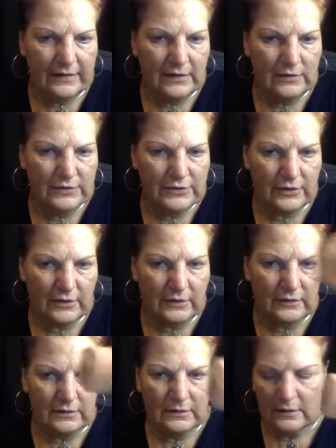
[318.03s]

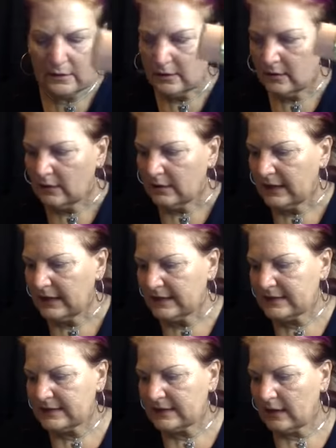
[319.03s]
neutral.
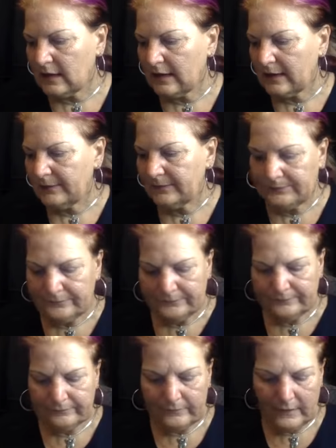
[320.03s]
It's
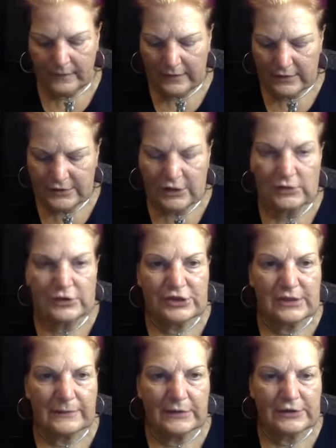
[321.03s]
there's no
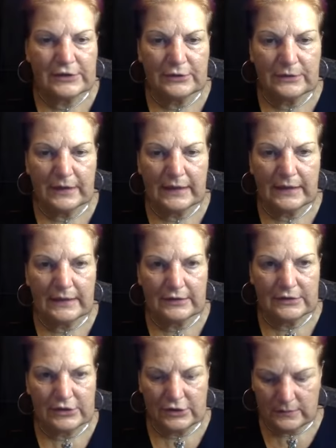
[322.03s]
shimmer to it. There
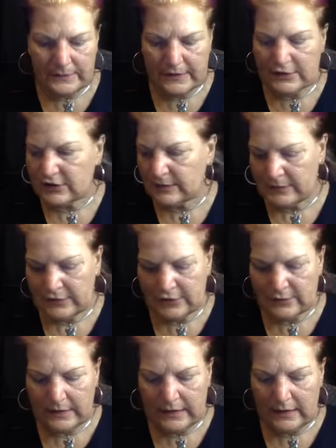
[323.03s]
shouldn't be a shimmer
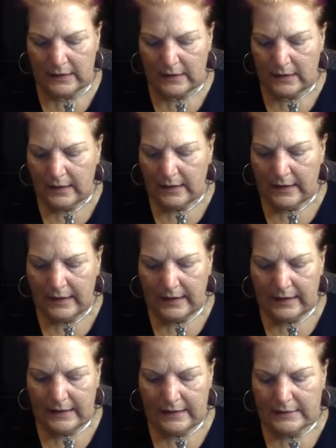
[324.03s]
to it.
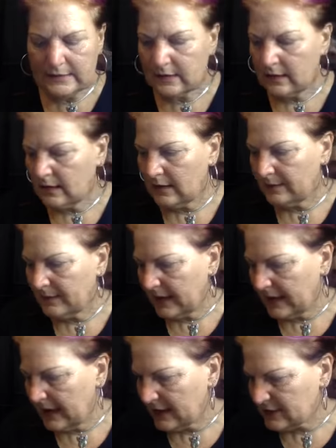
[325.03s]
And
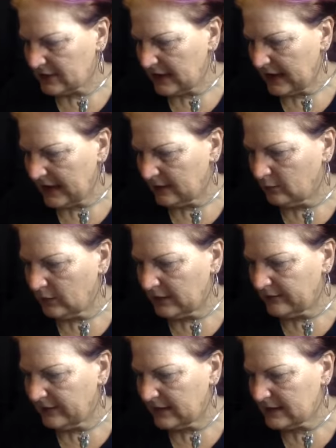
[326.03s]
I actually had one
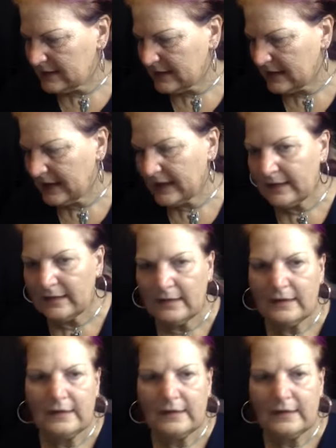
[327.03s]
of these that I